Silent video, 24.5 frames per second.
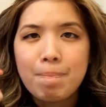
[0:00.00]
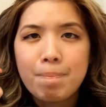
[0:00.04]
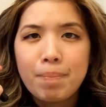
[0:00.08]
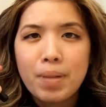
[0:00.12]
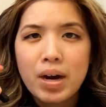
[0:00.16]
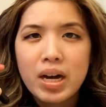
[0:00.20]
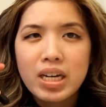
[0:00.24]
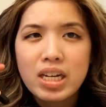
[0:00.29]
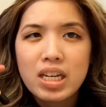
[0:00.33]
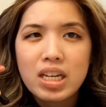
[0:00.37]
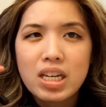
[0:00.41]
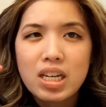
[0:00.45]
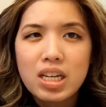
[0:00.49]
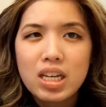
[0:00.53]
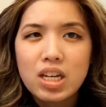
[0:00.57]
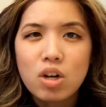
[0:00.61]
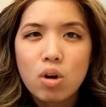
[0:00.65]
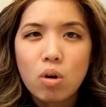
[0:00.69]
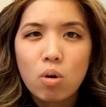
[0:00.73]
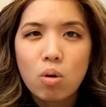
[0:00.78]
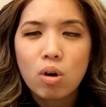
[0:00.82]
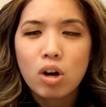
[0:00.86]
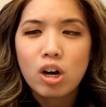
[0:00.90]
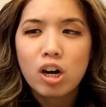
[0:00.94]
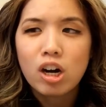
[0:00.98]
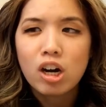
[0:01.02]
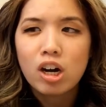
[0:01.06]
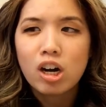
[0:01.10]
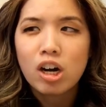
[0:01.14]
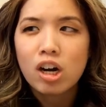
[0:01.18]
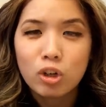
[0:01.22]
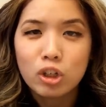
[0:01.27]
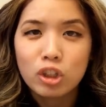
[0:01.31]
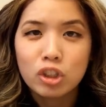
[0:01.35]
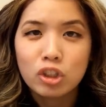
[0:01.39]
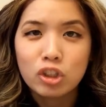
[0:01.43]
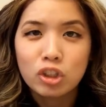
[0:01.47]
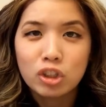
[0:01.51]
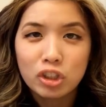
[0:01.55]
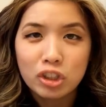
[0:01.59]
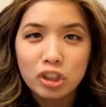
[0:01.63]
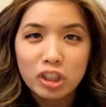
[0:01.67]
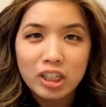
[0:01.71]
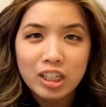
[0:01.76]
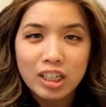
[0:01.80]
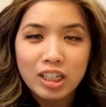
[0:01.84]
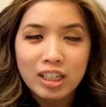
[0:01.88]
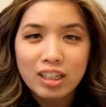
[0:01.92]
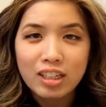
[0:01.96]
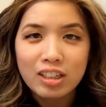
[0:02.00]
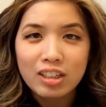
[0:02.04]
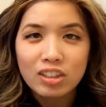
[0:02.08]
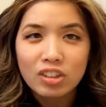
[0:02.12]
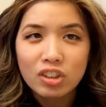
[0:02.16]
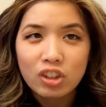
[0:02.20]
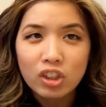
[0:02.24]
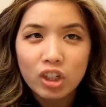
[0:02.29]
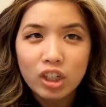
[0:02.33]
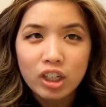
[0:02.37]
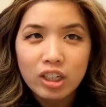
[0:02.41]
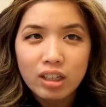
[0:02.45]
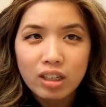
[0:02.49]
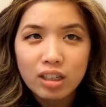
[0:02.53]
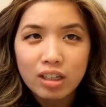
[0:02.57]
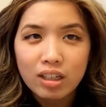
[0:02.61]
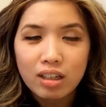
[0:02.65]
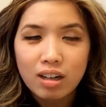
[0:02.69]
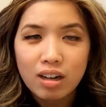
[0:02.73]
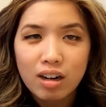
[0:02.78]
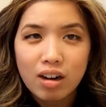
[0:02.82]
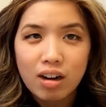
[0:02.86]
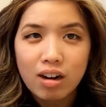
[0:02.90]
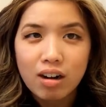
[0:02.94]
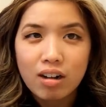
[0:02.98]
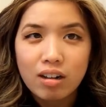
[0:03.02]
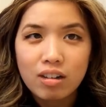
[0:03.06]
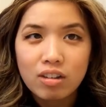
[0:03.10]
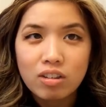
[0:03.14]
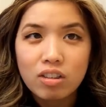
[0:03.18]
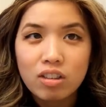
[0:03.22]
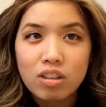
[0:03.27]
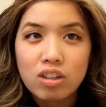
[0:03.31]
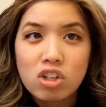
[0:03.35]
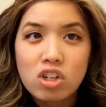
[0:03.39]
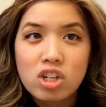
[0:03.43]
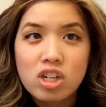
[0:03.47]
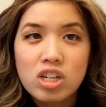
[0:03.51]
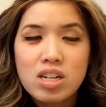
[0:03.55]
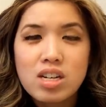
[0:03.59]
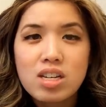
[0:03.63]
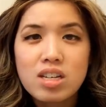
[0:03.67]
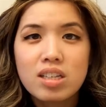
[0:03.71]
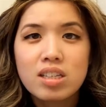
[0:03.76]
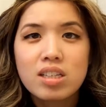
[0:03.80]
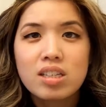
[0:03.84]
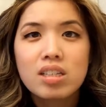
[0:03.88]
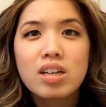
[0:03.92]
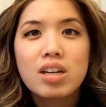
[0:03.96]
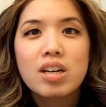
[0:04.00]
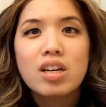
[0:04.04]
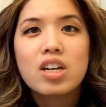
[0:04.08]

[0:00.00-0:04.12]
muddy or dirty look on the cheeks.